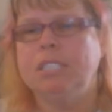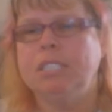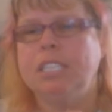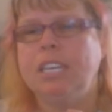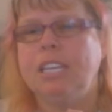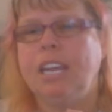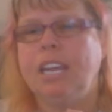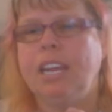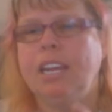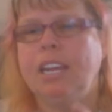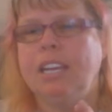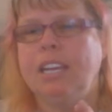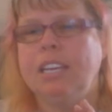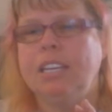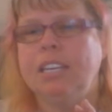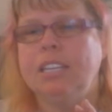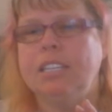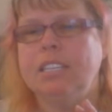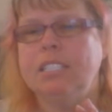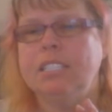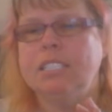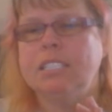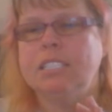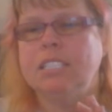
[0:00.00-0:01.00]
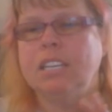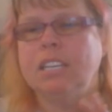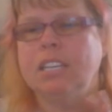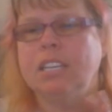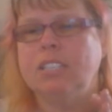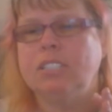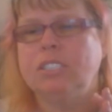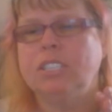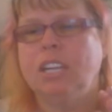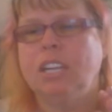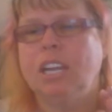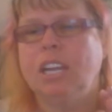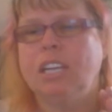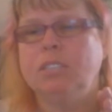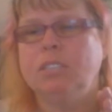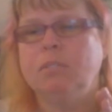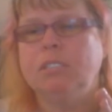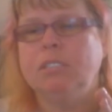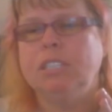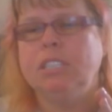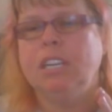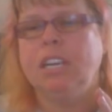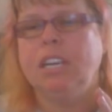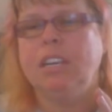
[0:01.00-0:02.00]
today is July
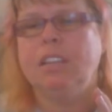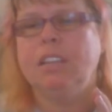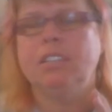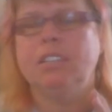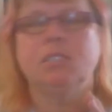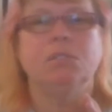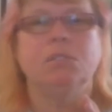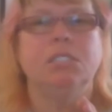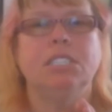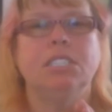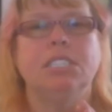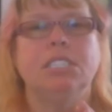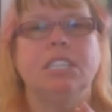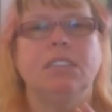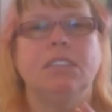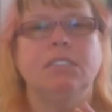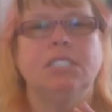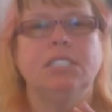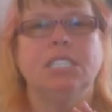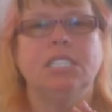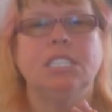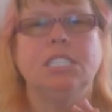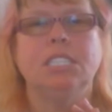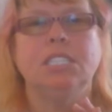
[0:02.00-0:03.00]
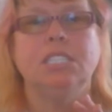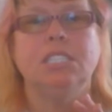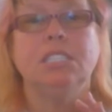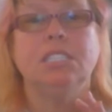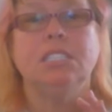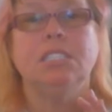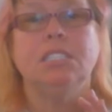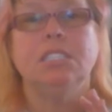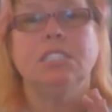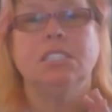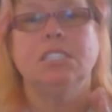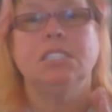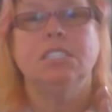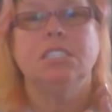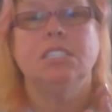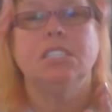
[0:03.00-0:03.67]
28th, 2017,